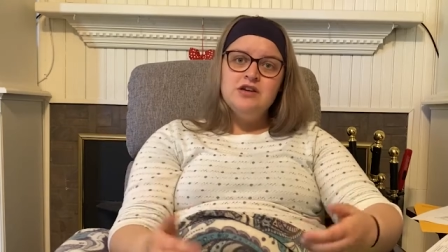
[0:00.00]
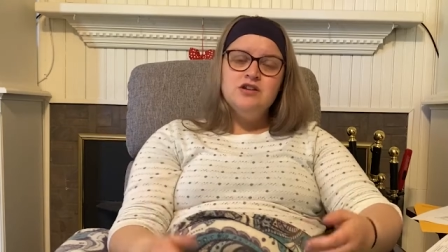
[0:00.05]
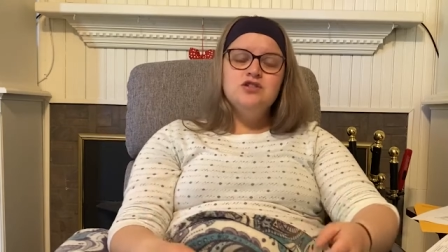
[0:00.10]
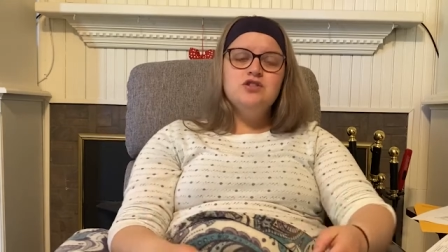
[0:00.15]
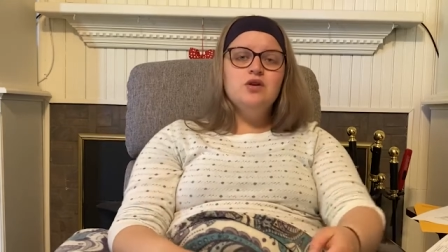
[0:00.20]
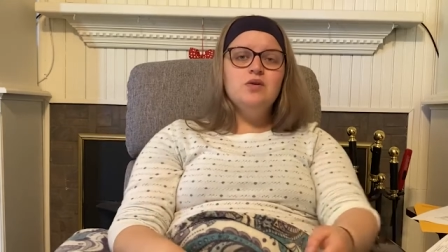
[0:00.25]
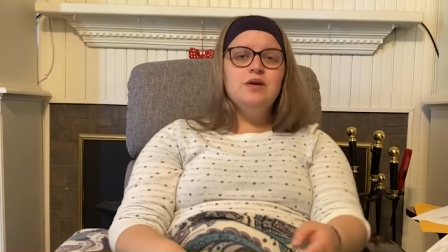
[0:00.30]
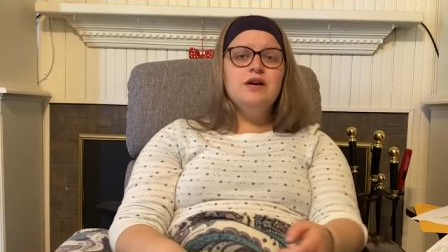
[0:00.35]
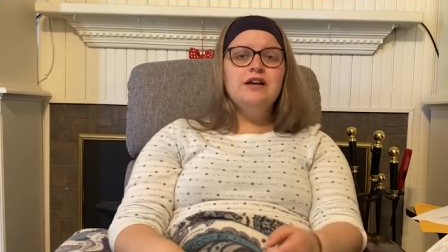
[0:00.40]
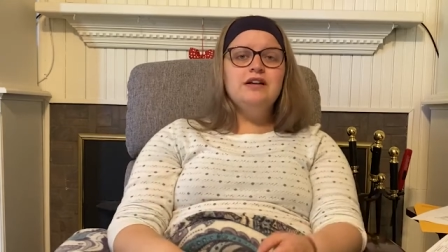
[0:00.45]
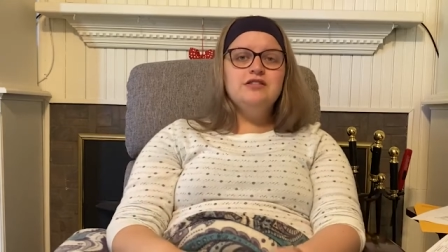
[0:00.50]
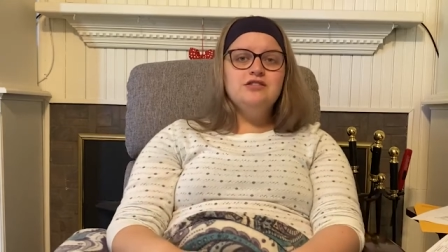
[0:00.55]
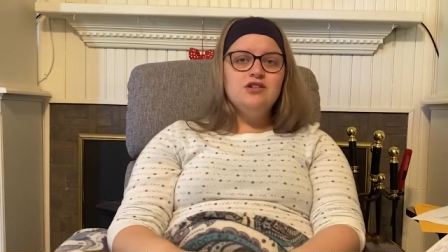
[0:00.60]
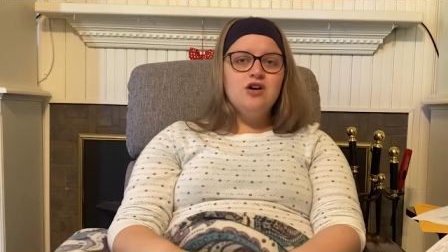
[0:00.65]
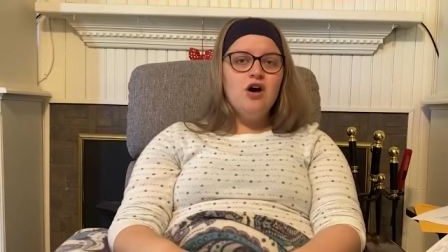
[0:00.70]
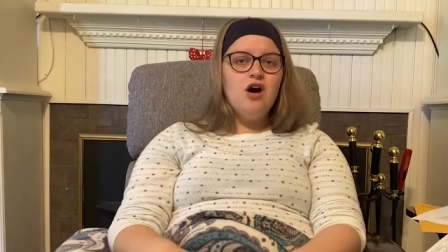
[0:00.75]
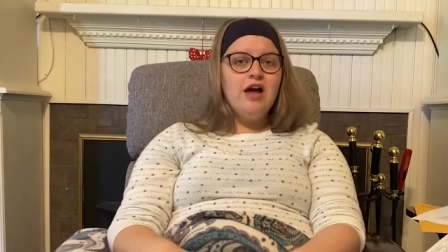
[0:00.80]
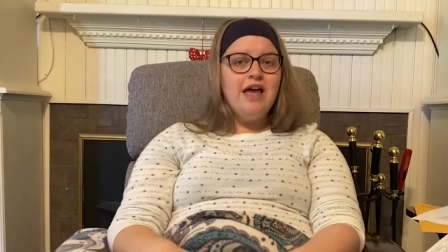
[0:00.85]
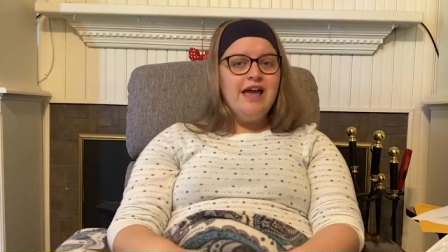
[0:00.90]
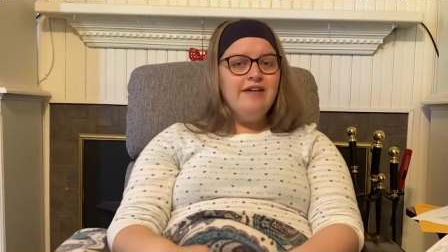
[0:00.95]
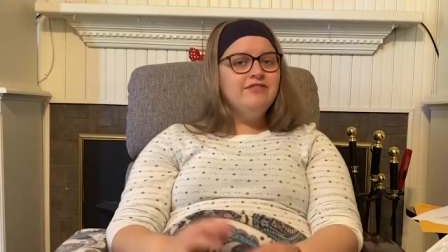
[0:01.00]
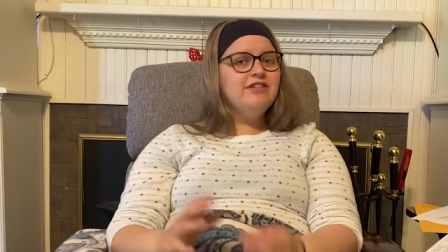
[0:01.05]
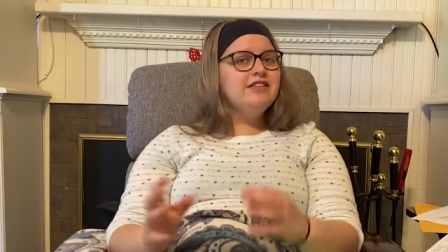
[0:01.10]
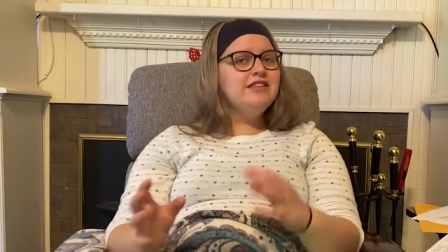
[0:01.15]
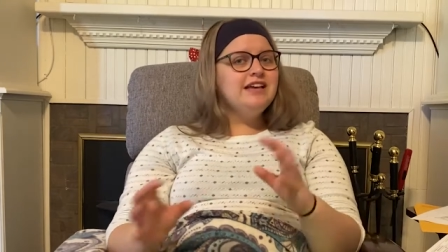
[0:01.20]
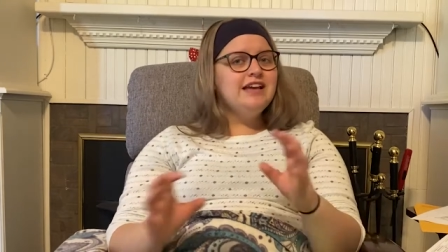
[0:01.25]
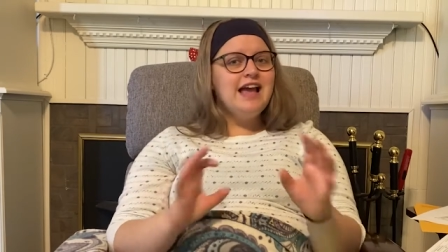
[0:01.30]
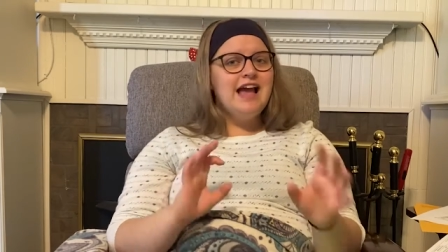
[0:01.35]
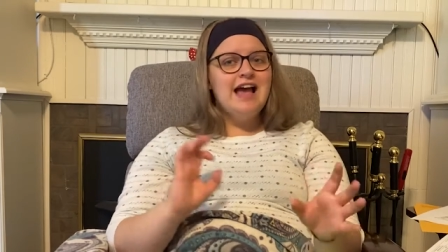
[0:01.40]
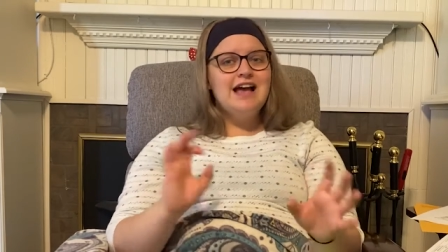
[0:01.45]
So it's uh,
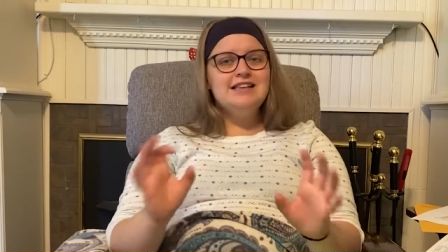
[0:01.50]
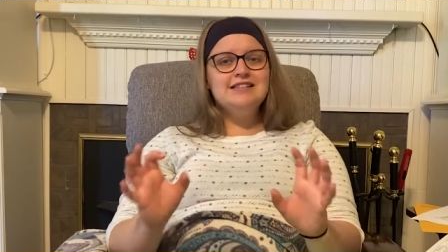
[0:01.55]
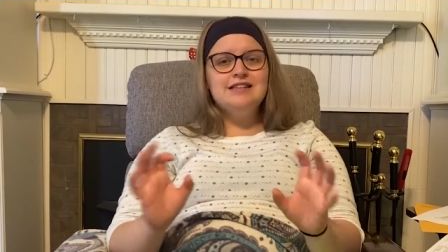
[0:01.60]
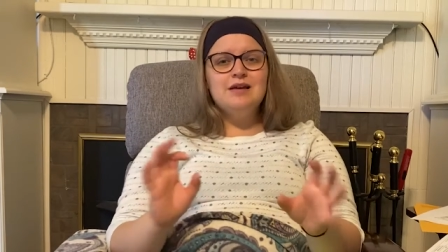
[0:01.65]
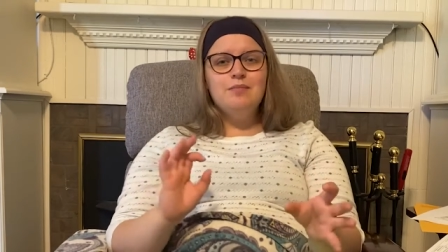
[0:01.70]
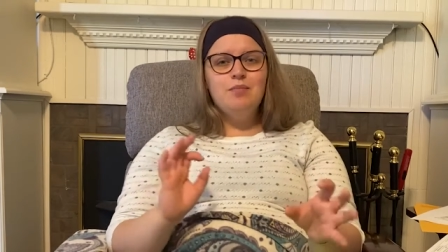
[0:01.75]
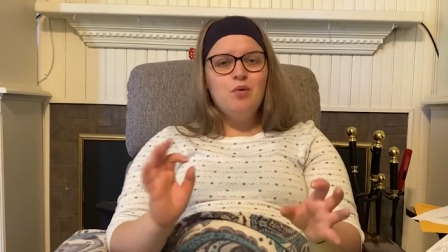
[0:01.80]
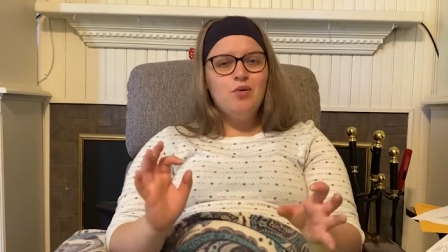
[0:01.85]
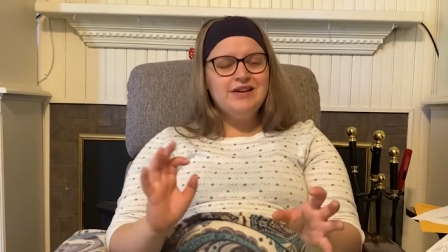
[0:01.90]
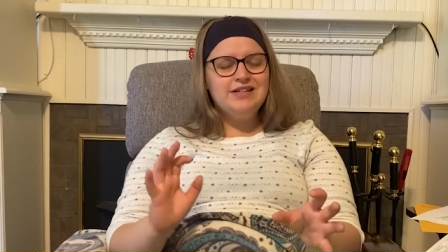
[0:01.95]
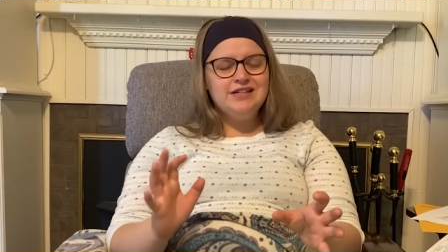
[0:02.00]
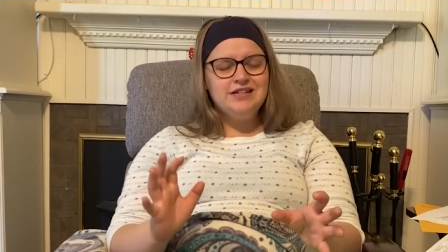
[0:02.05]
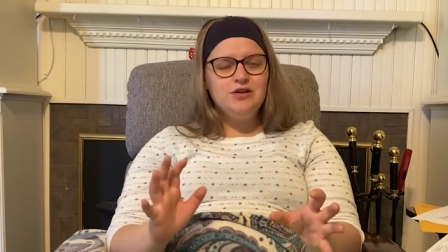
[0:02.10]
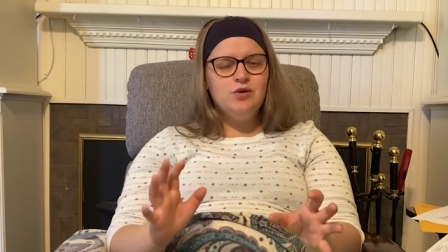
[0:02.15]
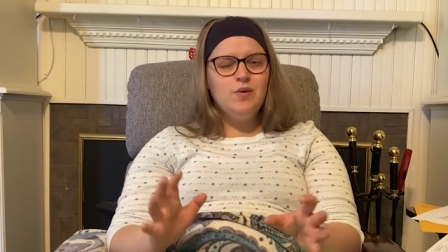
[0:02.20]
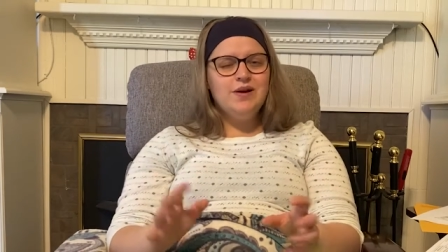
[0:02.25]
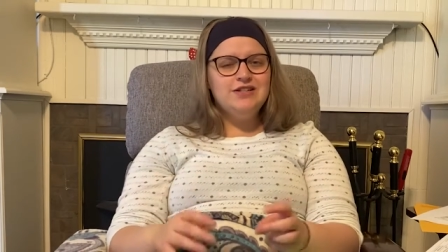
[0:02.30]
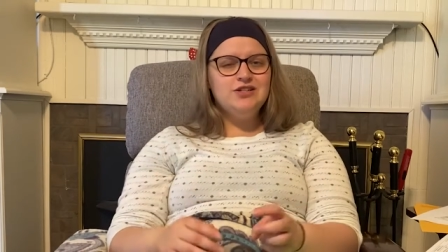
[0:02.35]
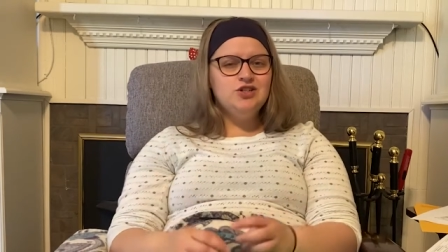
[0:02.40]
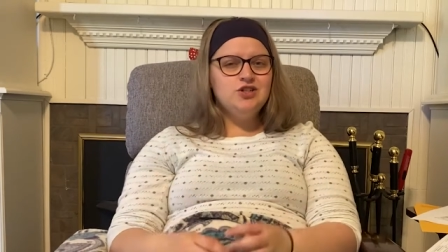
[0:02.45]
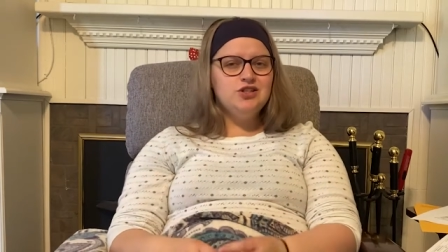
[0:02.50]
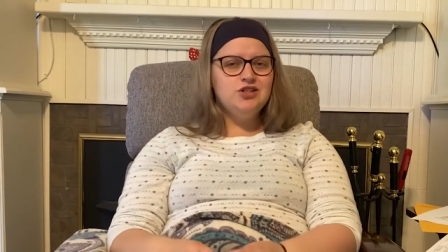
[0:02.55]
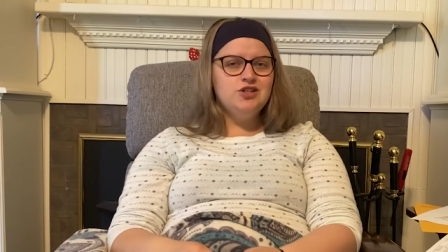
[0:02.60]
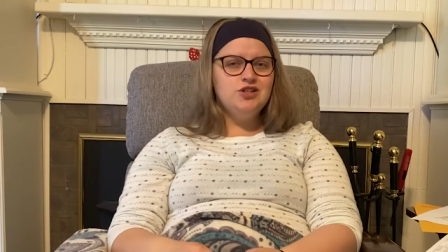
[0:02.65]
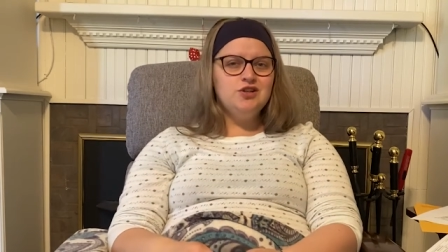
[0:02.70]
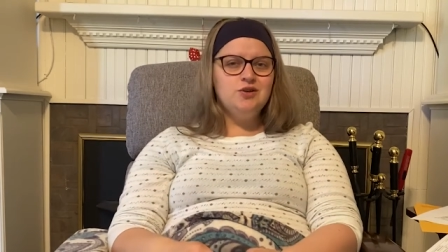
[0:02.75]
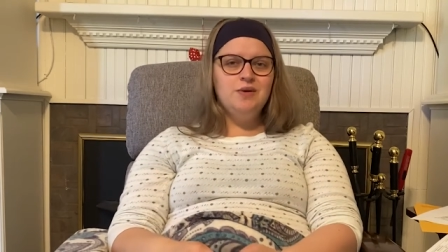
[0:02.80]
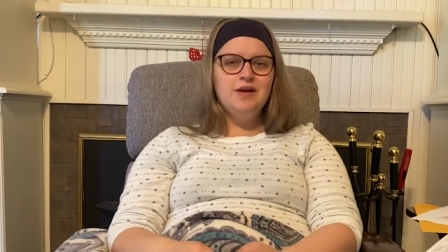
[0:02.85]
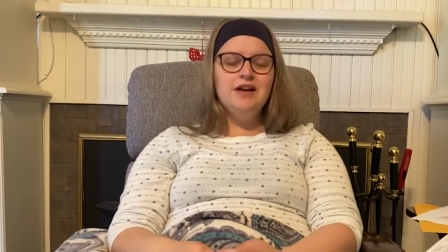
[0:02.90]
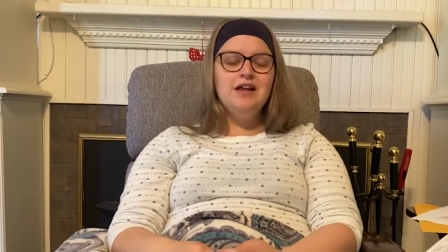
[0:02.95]
everything has a pointed question
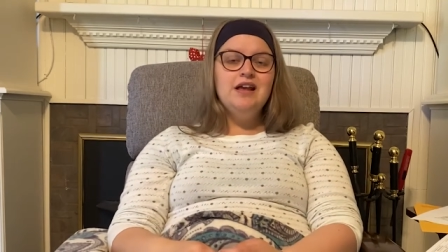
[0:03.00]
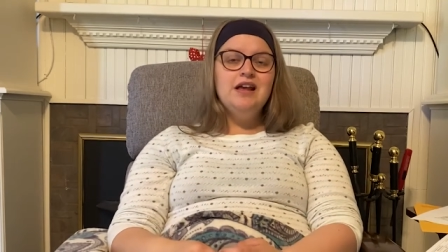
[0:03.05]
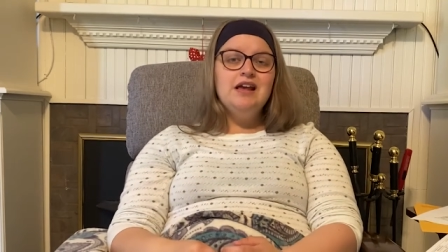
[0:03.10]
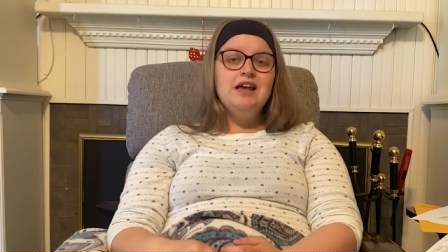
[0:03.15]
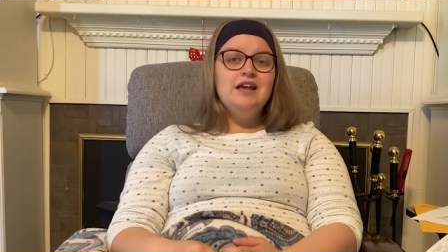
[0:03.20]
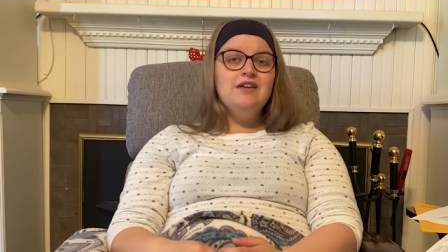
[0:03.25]
to it.